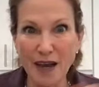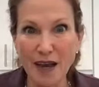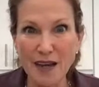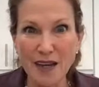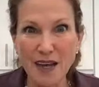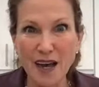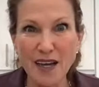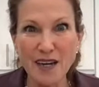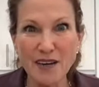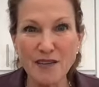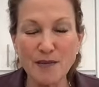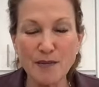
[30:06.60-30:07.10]

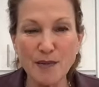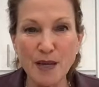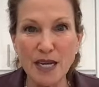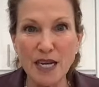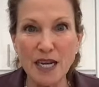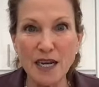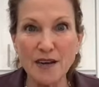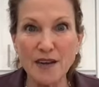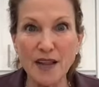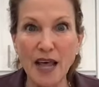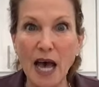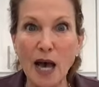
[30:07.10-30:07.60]
I kind of am
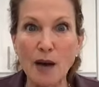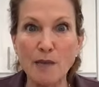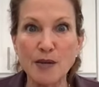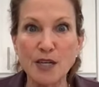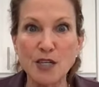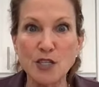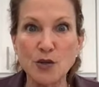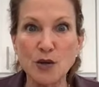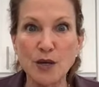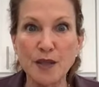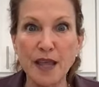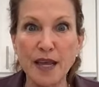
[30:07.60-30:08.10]
getting into the
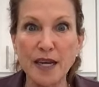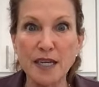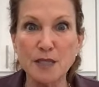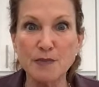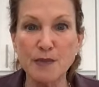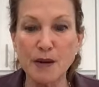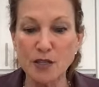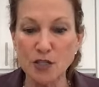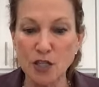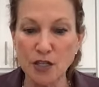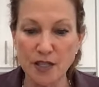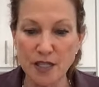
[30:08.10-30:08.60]
habit of doing that,
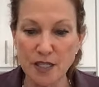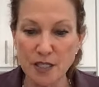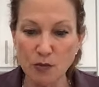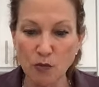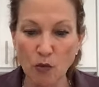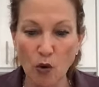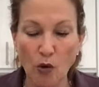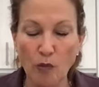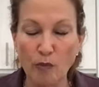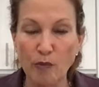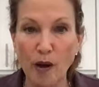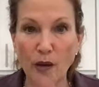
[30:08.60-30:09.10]
especially this
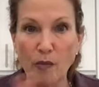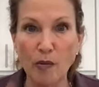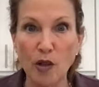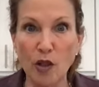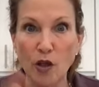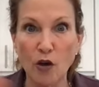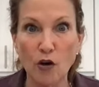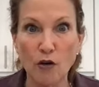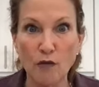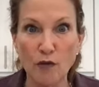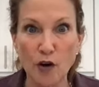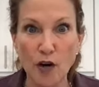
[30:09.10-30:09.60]
won't
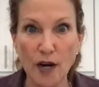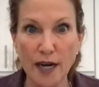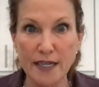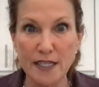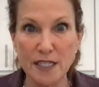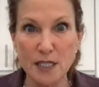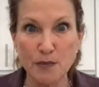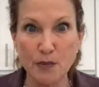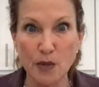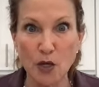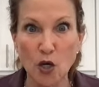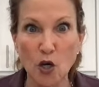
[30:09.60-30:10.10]
bubble over
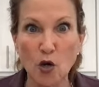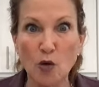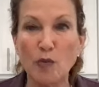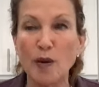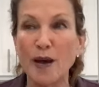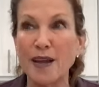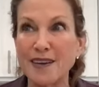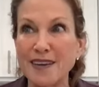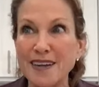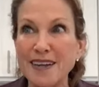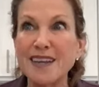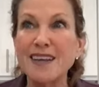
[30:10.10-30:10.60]
and spill,
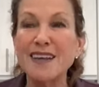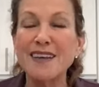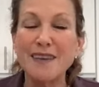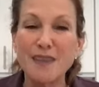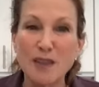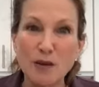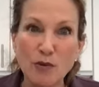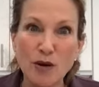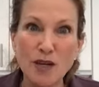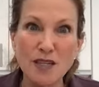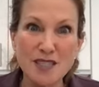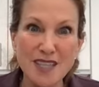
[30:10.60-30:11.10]
but
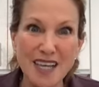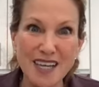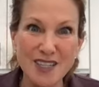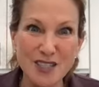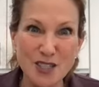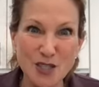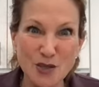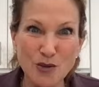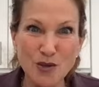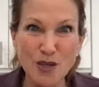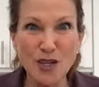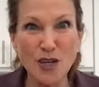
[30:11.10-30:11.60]
the ones
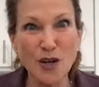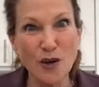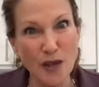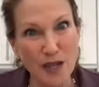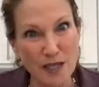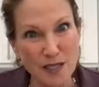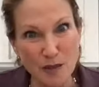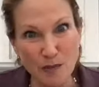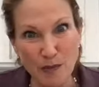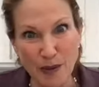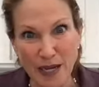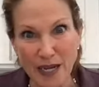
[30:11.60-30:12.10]
that do, you know,
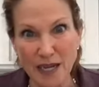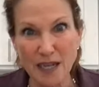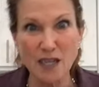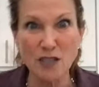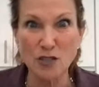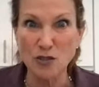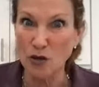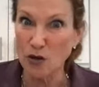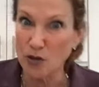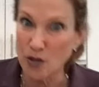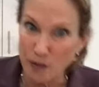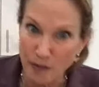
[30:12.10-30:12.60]
it's a pain.
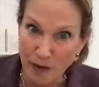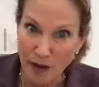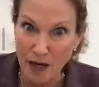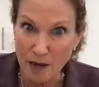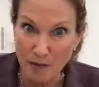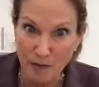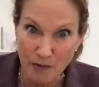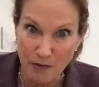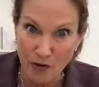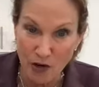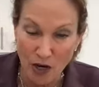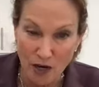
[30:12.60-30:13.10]
It's all in the
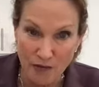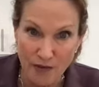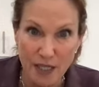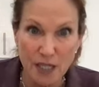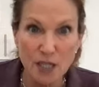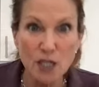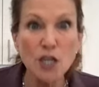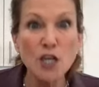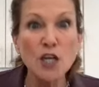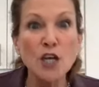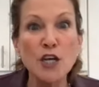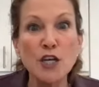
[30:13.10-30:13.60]
bottom of your
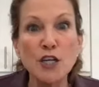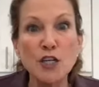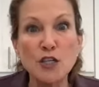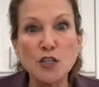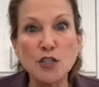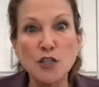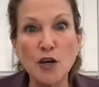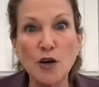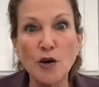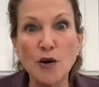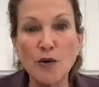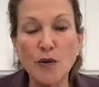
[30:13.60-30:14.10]
oven.
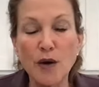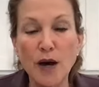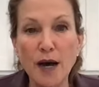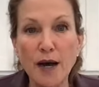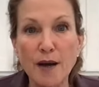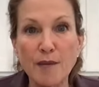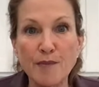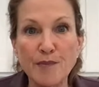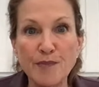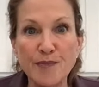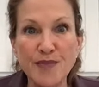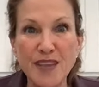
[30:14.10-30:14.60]
So
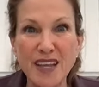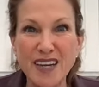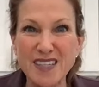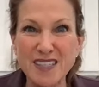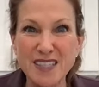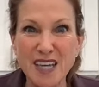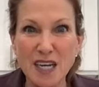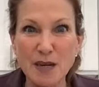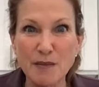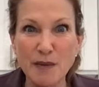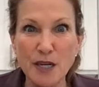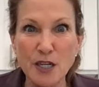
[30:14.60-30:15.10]
um,
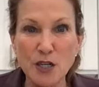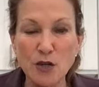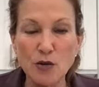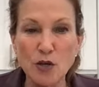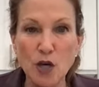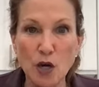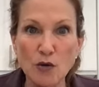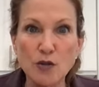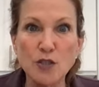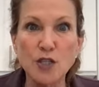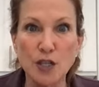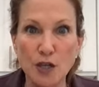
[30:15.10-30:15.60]
that's kind of my new
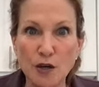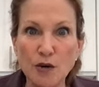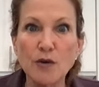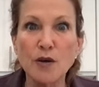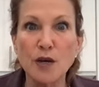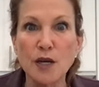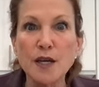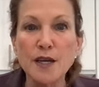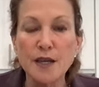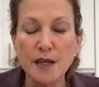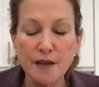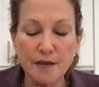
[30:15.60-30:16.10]
go-to.
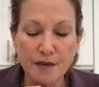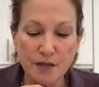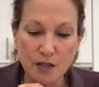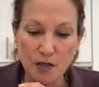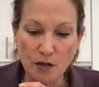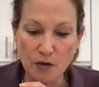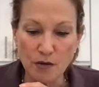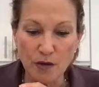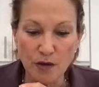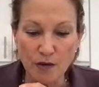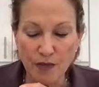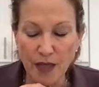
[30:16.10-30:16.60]

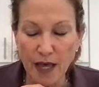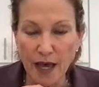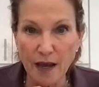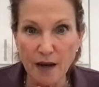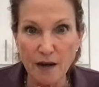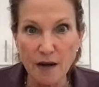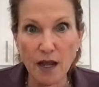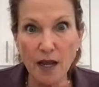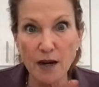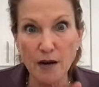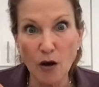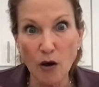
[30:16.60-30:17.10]
So
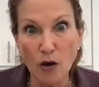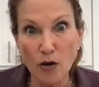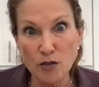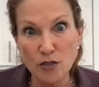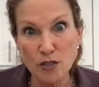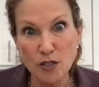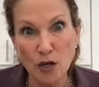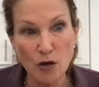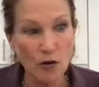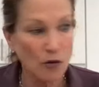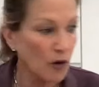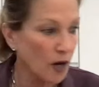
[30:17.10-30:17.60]
that, and
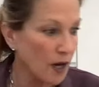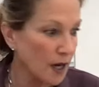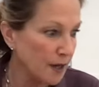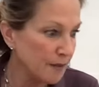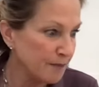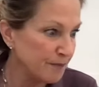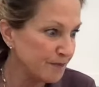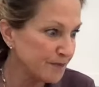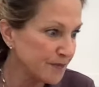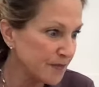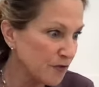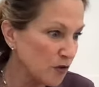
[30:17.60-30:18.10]
also
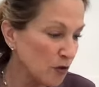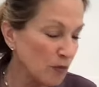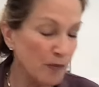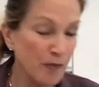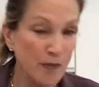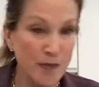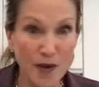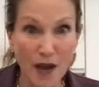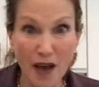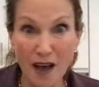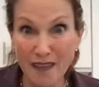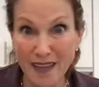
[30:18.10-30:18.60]
um, for
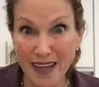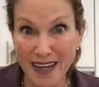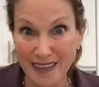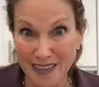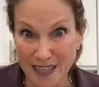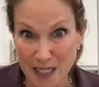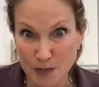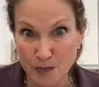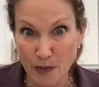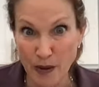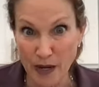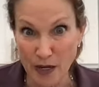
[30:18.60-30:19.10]
not
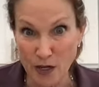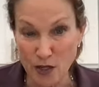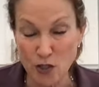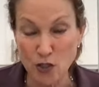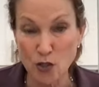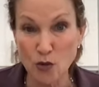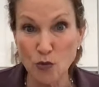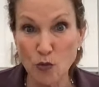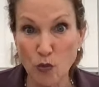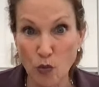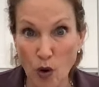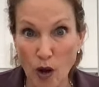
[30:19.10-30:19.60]
like this pie,
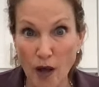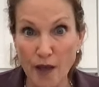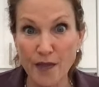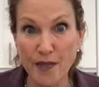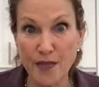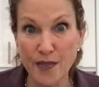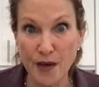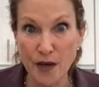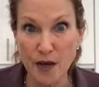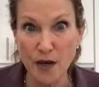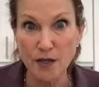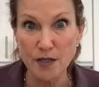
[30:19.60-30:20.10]
because you
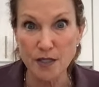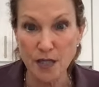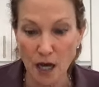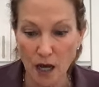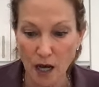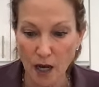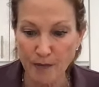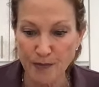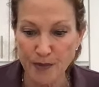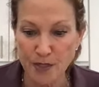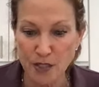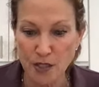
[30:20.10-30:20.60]
want the
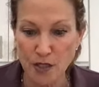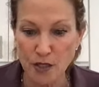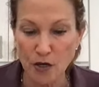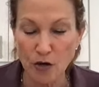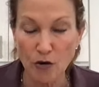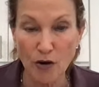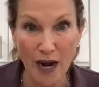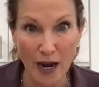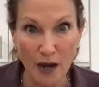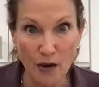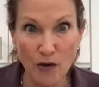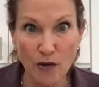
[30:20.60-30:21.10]
top to
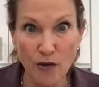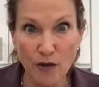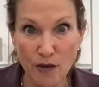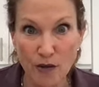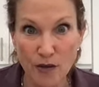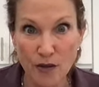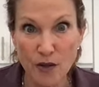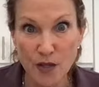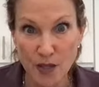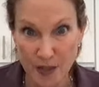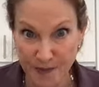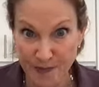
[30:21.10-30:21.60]

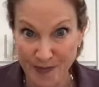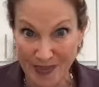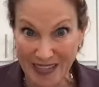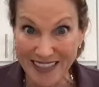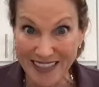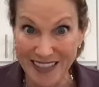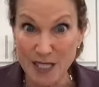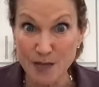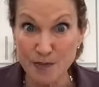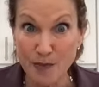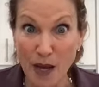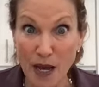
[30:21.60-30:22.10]
crackle
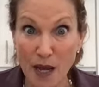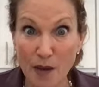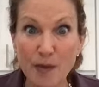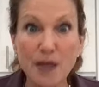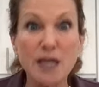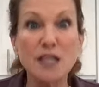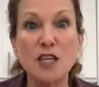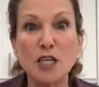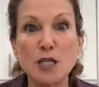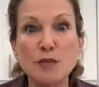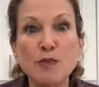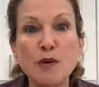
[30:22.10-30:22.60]
this pie,
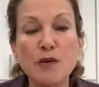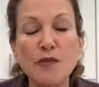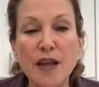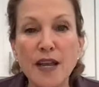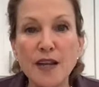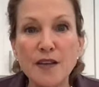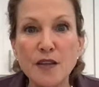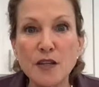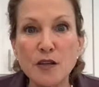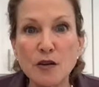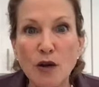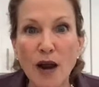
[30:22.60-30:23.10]
but it does
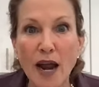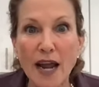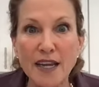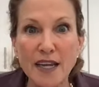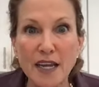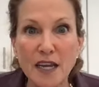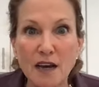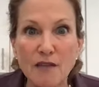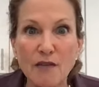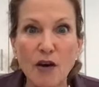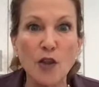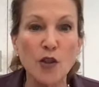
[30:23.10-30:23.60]
prevent
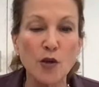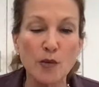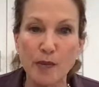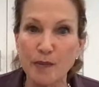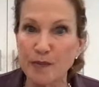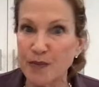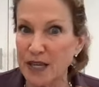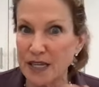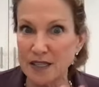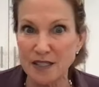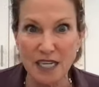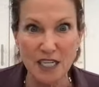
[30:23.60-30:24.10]
cracking of other
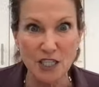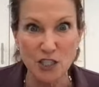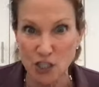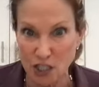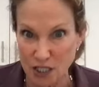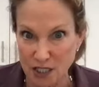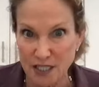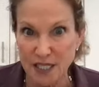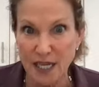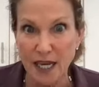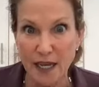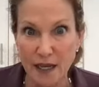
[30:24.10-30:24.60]
things like
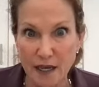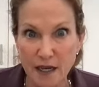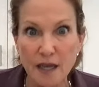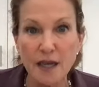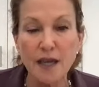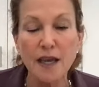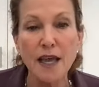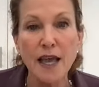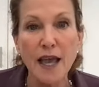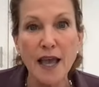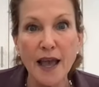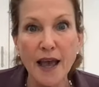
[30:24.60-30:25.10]
cheesecake
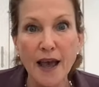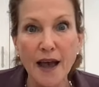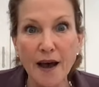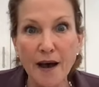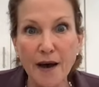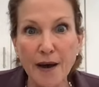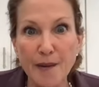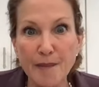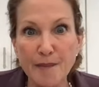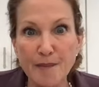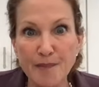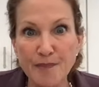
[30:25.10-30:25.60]

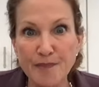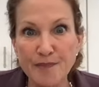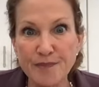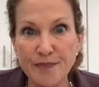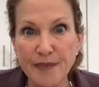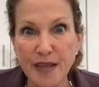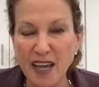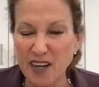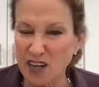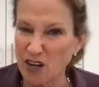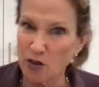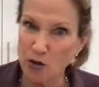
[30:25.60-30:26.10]
um,
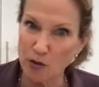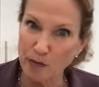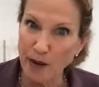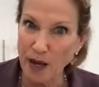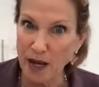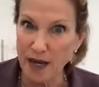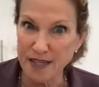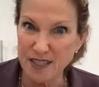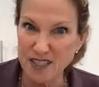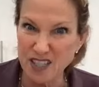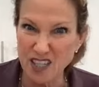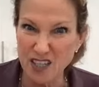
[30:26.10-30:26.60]
and other
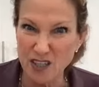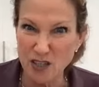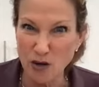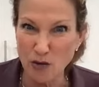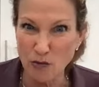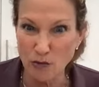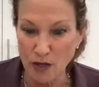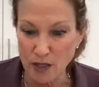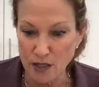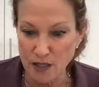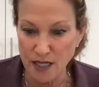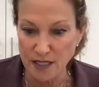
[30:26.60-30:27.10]
pies that you
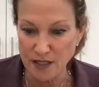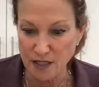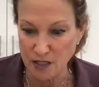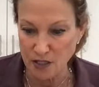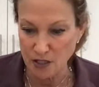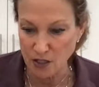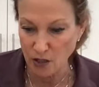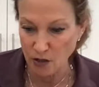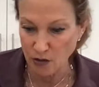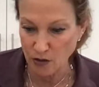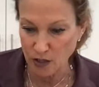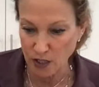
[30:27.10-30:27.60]
don't want
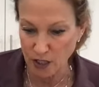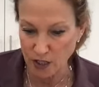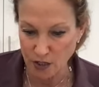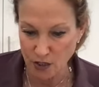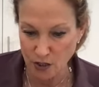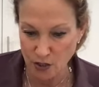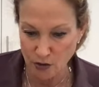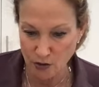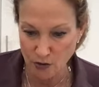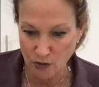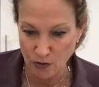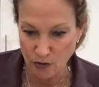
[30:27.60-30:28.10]
necessarily
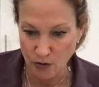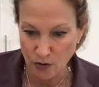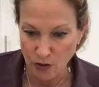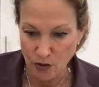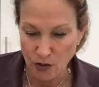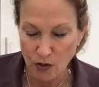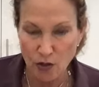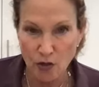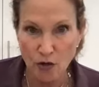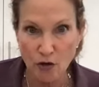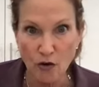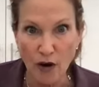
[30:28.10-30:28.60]
to
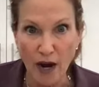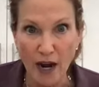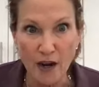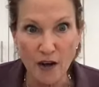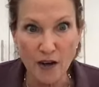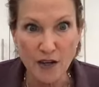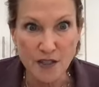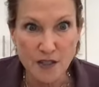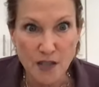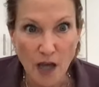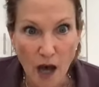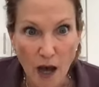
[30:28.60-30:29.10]

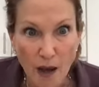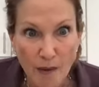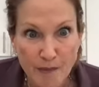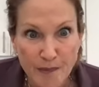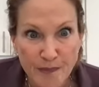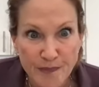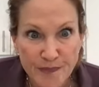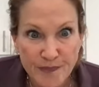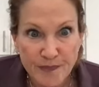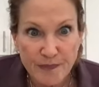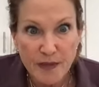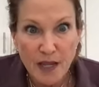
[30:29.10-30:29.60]
crack on
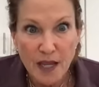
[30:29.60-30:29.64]
top.